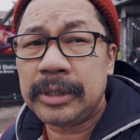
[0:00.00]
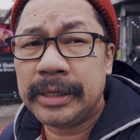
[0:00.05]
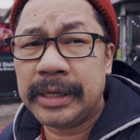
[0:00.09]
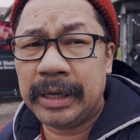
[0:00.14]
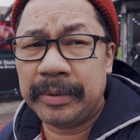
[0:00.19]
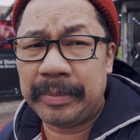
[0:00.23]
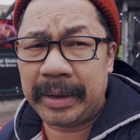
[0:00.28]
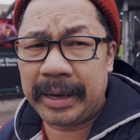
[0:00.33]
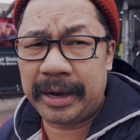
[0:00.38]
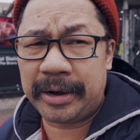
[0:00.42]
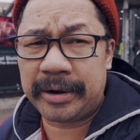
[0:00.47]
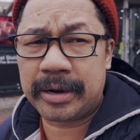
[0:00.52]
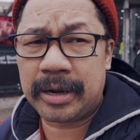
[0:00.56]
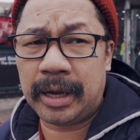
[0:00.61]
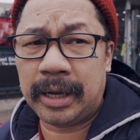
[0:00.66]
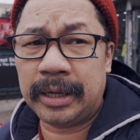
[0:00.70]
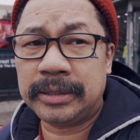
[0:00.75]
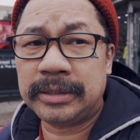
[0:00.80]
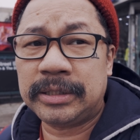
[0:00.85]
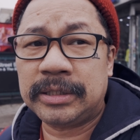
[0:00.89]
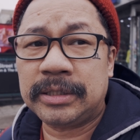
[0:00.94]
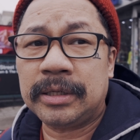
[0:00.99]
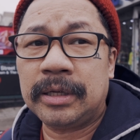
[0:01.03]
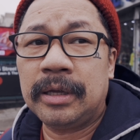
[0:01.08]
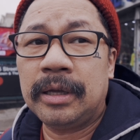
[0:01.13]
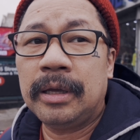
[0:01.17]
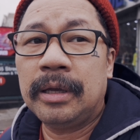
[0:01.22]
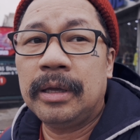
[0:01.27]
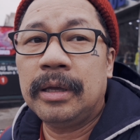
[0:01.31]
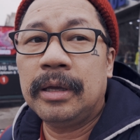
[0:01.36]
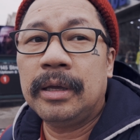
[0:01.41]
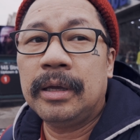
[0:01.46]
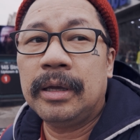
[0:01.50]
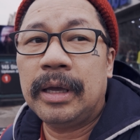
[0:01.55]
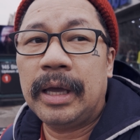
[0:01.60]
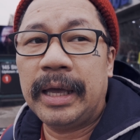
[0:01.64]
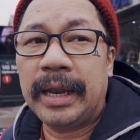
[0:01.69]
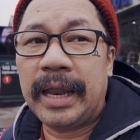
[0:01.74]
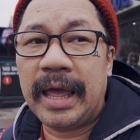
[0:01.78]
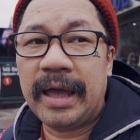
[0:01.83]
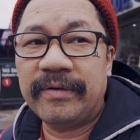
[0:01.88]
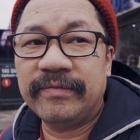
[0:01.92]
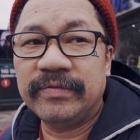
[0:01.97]
get my hair cut,
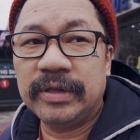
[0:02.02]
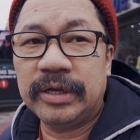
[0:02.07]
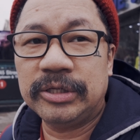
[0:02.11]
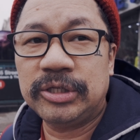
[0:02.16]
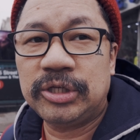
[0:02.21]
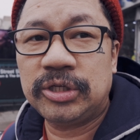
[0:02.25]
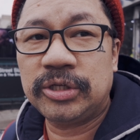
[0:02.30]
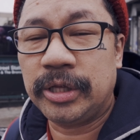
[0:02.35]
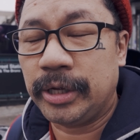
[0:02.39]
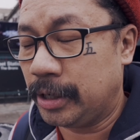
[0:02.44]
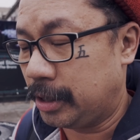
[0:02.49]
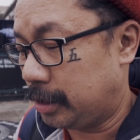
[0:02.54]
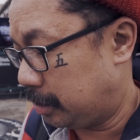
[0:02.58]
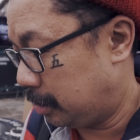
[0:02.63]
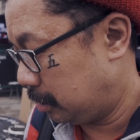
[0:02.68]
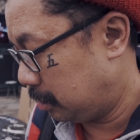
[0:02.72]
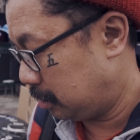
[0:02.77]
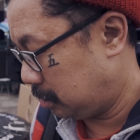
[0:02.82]
and have lunch there.